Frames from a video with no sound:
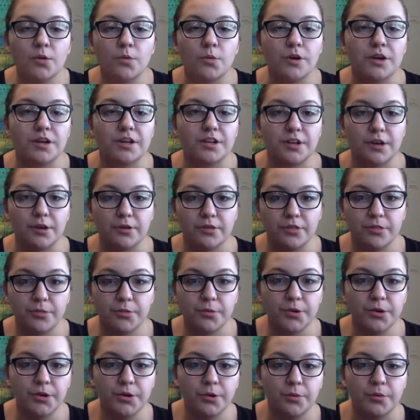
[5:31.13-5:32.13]
we're going to go
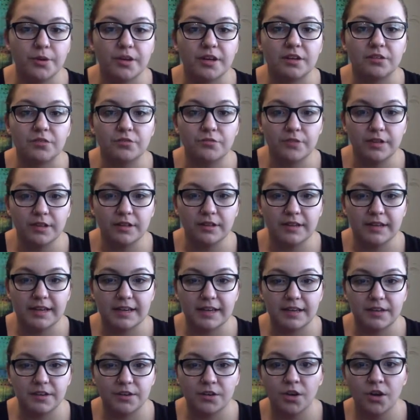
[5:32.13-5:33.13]
through, we're going to fill
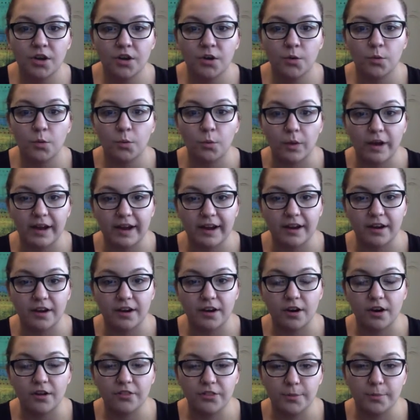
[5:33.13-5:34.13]
in
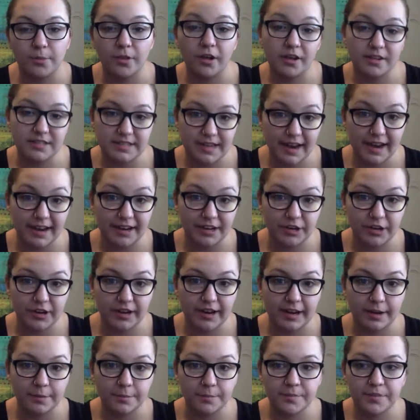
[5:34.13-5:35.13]
where on the plot
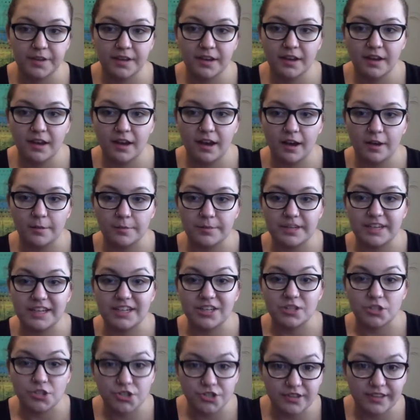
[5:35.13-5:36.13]
diagram
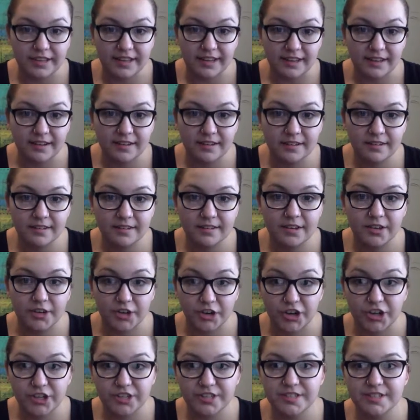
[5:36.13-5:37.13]
each thing
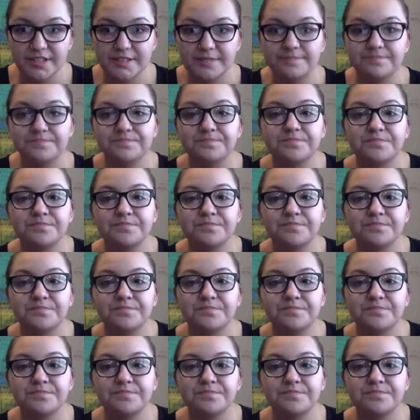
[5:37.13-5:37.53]
occurs.